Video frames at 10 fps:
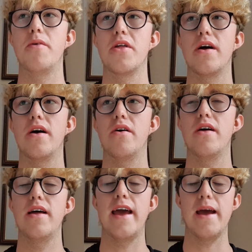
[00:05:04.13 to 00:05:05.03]
of
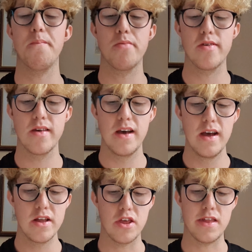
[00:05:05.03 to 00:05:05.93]
the hips
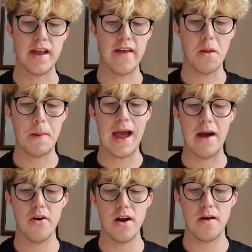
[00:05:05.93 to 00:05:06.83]
just to get the
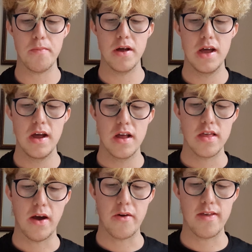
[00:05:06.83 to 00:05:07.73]
power up.
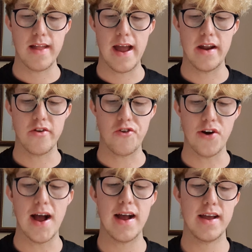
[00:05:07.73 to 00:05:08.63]
So I was staying on
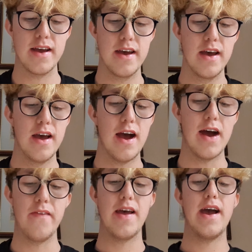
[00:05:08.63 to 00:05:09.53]
track.
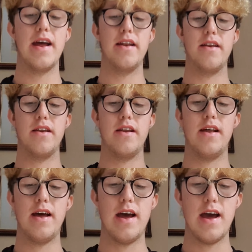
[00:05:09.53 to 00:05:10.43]
And then
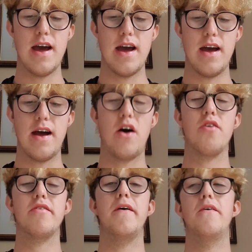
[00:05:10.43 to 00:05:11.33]

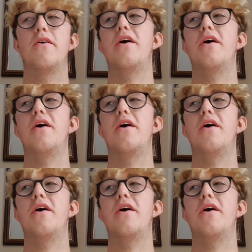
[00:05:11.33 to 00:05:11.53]
also,